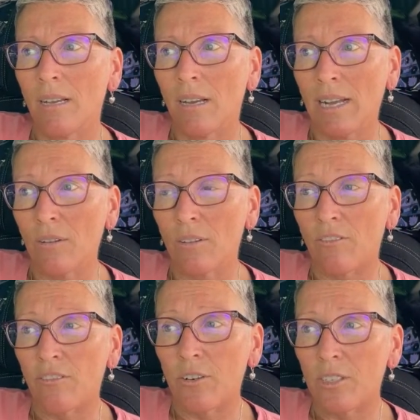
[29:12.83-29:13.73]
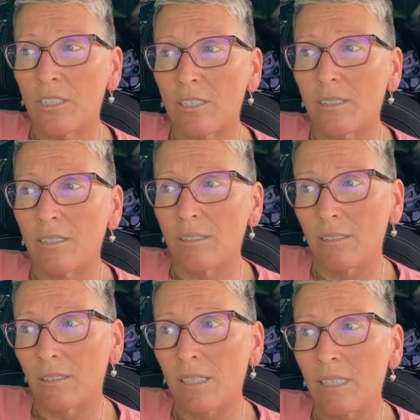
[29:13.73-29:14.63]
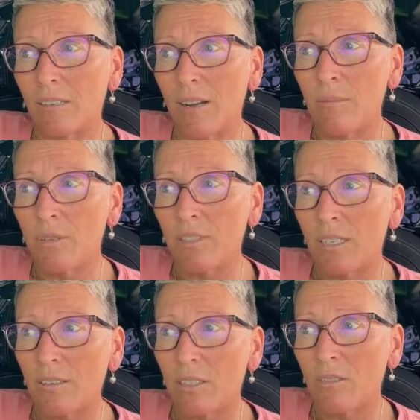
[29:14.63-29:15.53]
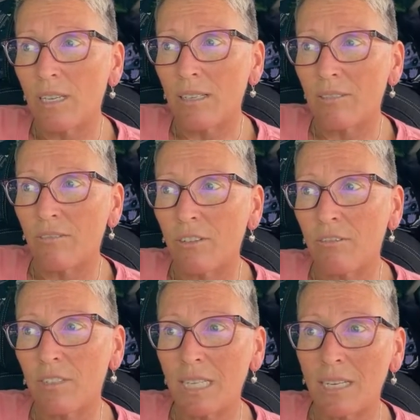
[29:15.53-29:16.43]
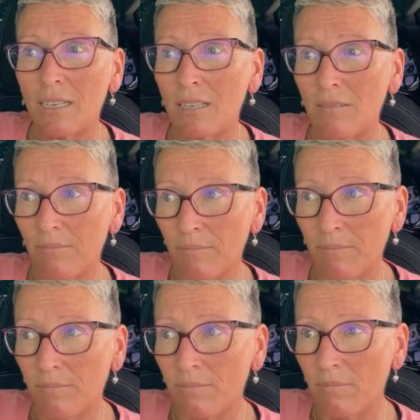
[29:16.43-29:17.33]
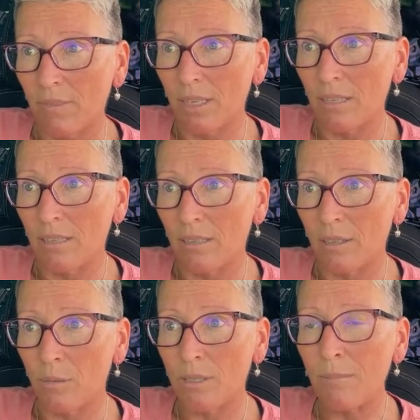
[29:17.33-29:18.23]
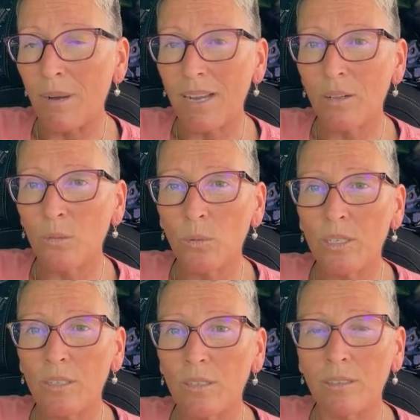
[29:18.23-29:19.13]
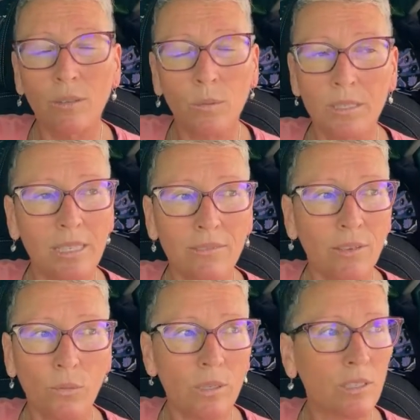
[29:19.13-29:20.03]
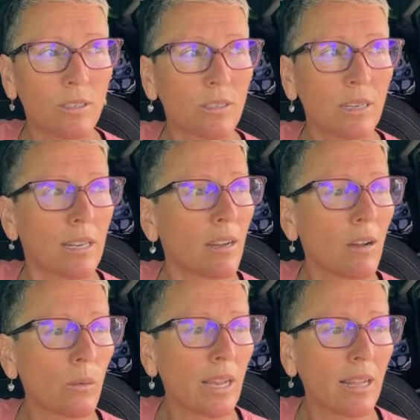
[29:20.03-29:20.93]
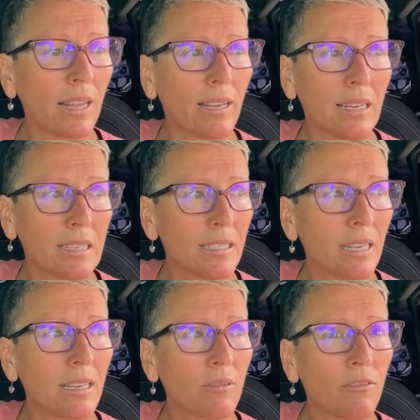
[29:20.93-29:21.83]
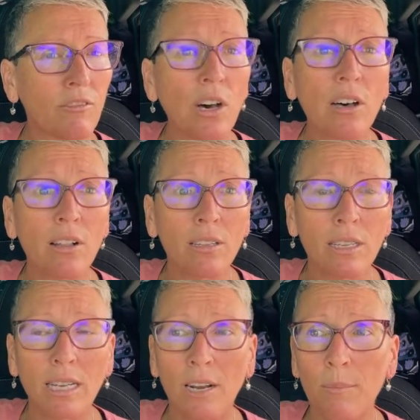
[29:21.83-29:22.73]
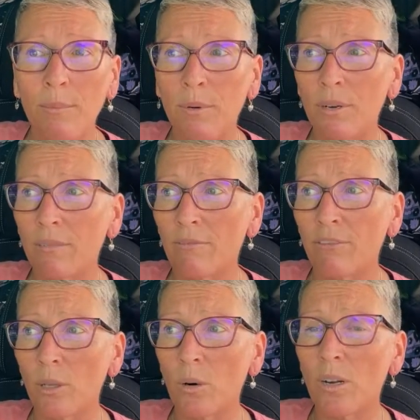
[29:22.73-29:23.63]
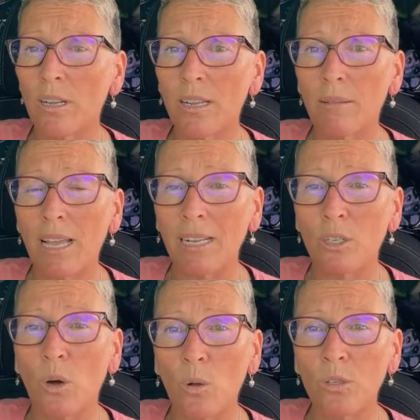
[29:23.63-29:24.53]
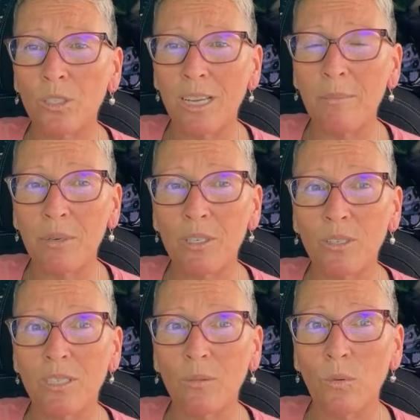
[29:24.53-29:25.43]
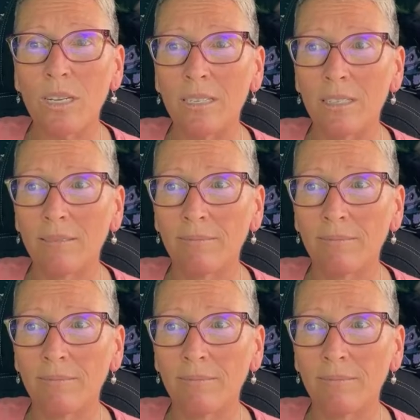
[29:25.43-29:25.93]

I know the first year I moved here in 2015, there was a mild winter. There wasn't even a winter at all. We had like an extended fall. And I remember Florida had colder temperatures than we did.